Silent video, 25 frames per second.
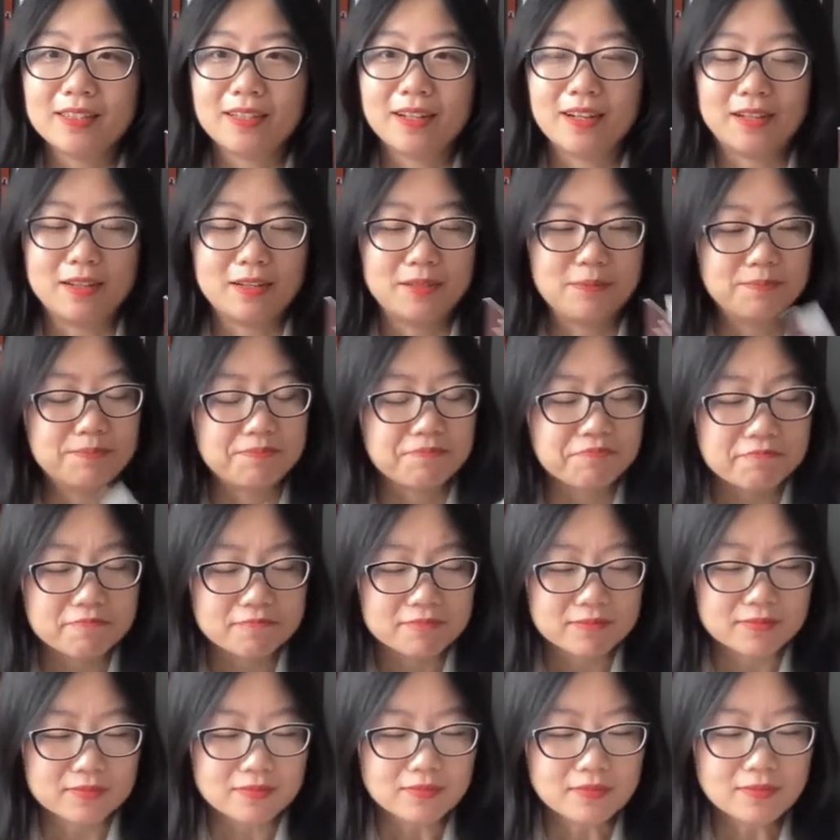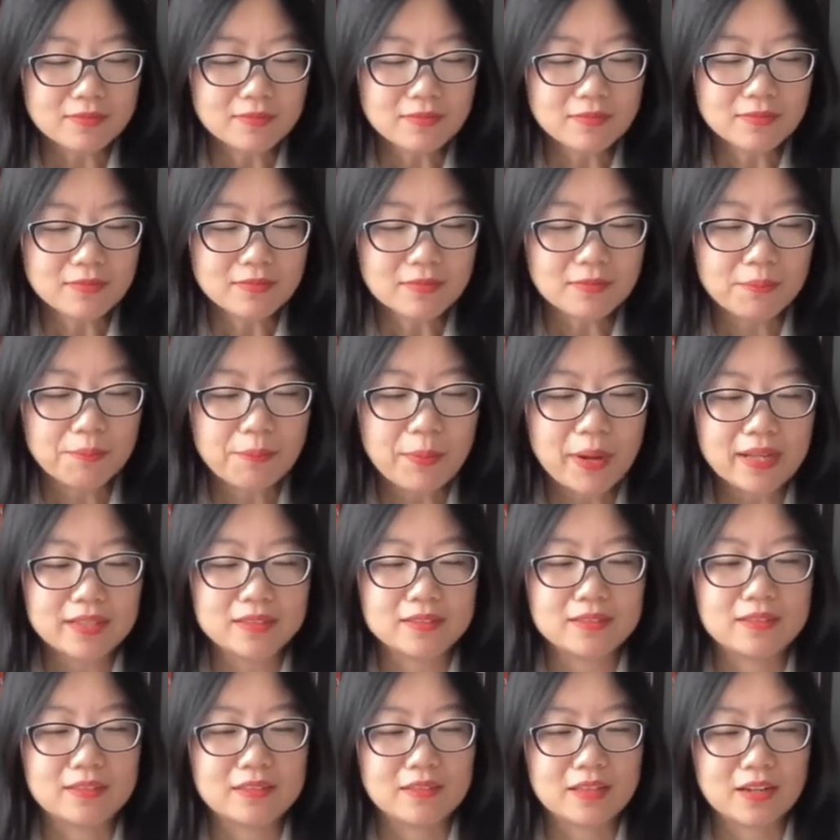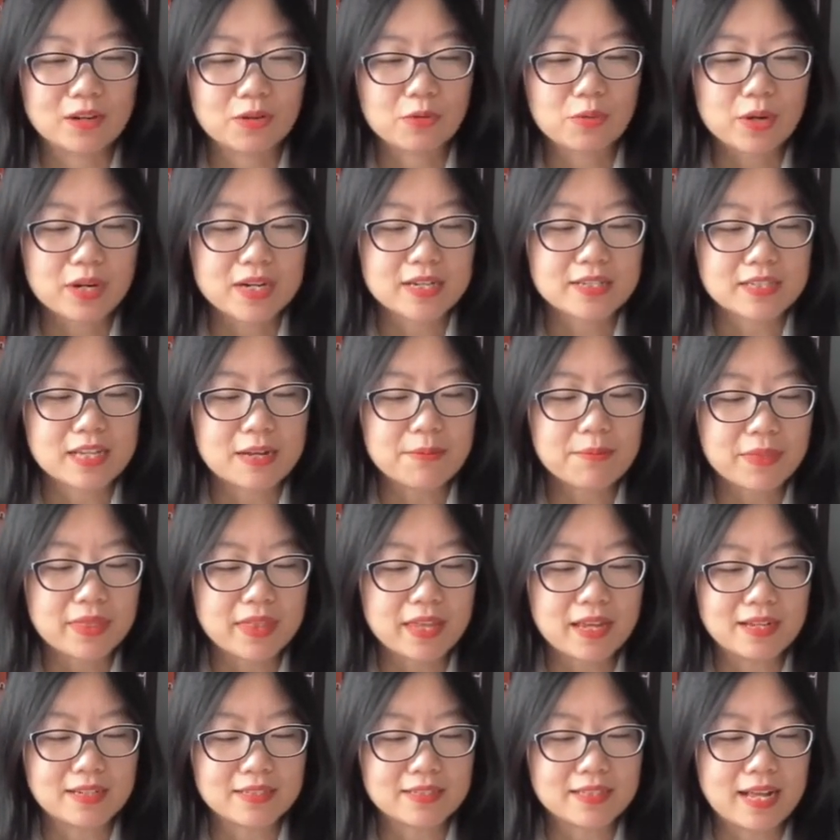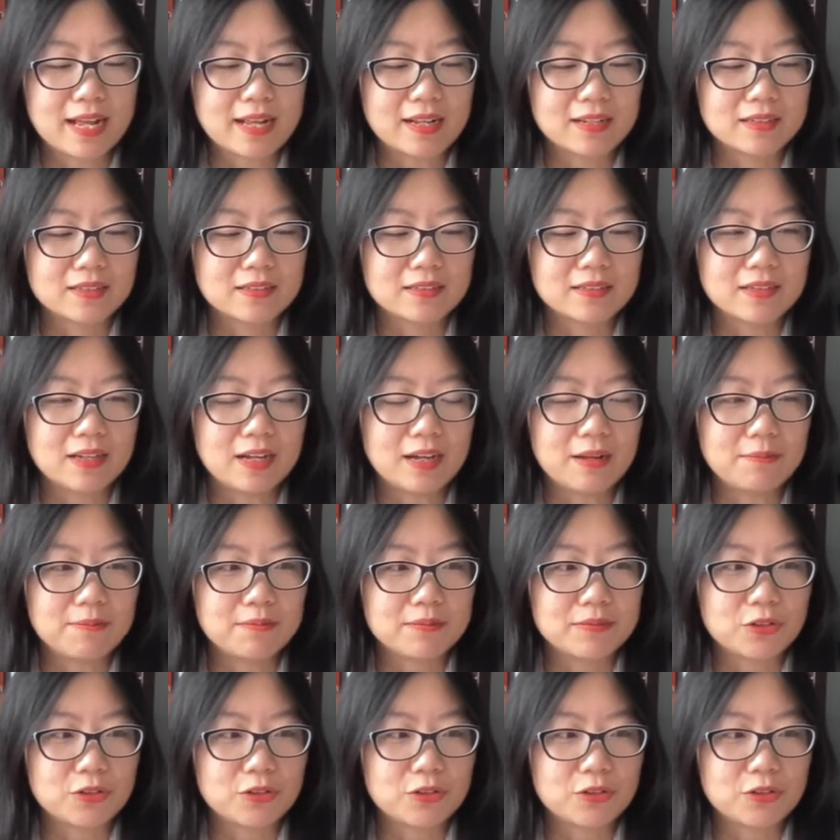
Um, but there were some things that um,